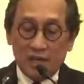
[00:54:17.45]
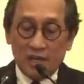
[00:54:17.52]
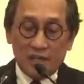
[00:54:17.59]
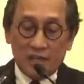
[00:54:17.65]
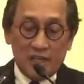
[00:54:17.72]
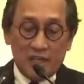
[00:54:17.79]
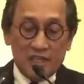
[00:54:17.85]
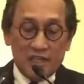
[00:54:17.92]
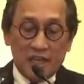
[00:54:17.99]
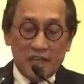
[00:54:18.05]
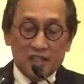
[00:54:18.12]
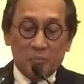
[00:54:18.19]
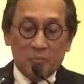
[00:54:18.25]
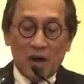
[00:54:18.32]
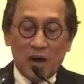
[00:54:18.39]
The
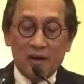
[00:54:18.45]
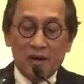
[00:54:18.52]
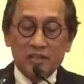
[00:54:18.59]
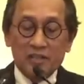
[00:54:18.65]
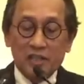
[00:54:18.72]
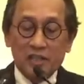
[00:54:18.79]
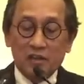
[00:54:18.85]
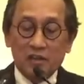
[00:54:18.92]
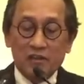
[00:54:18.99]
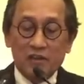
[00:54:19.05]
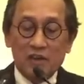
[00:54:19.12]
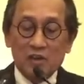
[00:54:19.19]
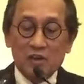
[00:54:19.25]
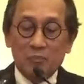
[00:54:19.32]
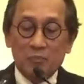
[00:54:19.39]
essential priorities of
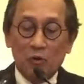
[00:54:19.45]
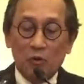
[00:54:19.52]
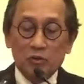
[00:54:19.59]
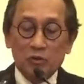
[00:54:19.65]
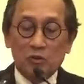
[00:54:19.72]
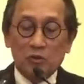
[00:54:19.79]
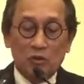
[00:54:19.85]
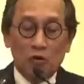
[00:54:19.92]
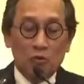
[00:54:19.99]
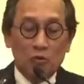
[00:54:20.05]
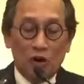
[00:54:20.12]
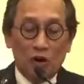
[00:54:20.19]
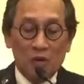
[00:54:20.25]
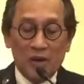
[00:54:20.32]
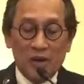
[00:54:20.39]
every post-Cold
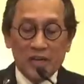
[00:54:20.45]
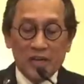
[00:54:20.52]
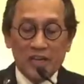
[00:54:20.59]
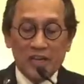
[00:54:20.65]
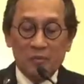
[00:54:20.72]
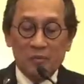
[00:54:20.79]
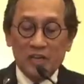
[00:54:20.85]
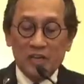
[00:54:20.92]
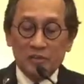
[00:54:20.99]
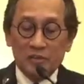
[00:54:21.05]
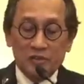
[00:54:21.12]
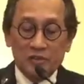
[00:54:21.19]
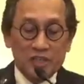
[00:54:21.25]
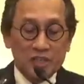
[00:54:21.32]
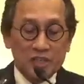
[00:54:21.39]
War American
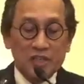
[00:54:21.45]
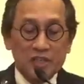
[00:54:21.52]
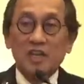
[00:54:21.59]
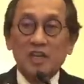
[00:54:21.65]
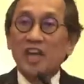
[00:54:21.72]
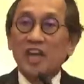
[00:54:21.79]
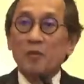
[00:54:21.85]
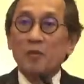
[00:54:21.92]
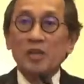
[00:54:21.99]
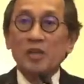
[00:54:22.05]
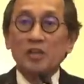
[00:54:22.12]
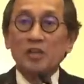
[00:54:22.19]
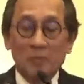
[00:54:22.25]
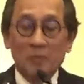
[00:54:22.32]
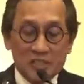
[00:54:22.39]
administration have been
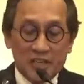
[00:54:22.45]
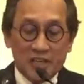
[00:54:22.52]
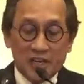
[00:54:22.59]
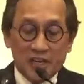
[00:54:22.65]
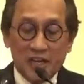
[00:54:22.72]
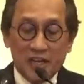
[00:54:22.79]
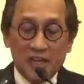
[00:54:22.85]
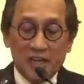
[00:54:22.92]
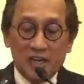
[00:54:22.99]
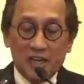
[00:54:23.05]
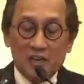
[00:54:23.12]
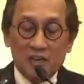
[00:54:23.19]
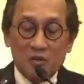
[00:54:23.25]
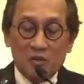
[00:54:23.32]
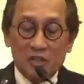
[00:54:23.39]
domestic,
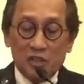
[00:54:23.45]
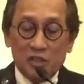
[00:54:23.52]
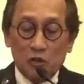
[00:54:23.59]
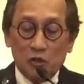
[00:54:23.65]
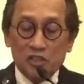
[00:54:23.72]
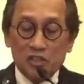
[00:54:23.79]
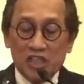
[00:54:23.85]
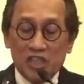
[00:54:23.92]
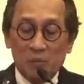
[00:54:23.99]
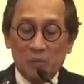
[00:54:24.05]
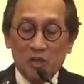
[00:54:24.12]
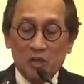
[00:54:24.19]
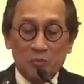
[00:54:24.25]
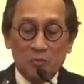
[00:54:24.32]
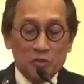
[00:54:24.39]
with the George
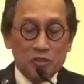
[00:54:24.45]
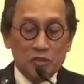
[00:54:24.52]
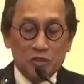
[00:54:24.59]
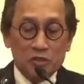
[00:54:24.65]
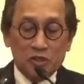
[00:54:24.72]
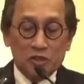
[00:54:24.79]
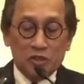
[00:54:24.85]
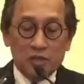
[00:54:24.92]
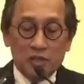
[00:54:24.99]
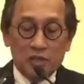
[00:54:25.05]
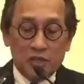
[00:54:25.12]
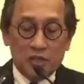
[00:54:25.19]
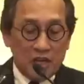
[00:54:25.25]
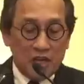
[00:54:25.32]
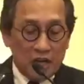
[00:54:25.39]
W. Bush
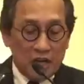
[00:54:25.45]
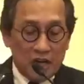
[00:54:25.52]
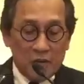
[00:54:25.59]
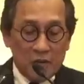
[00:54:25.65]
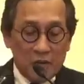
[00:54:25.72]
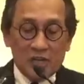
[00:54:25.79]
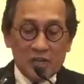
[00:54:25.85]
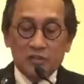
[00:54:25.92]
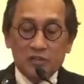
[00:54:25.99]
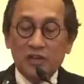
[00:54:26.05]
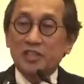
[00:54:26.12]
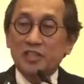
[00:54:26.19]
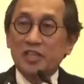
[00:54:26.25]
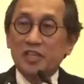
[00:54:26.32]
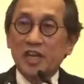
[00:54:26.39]

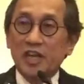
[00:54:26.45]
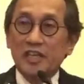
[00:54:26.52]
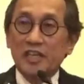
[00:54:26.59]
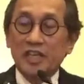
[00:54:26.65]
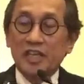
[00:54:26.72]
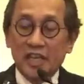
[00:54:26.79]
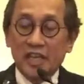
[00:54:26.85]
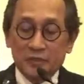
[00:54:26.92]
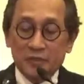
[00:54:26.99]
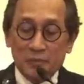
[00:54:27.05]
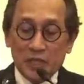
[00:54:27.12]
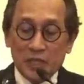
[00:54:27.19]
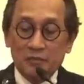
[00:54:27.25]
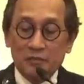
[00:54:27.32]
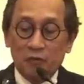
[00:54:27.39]
administration as an
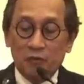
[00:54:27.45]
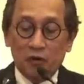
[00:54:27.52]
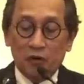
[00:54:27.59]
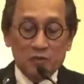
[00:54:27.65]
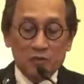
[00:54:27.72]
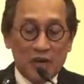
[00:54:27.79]
exception forced by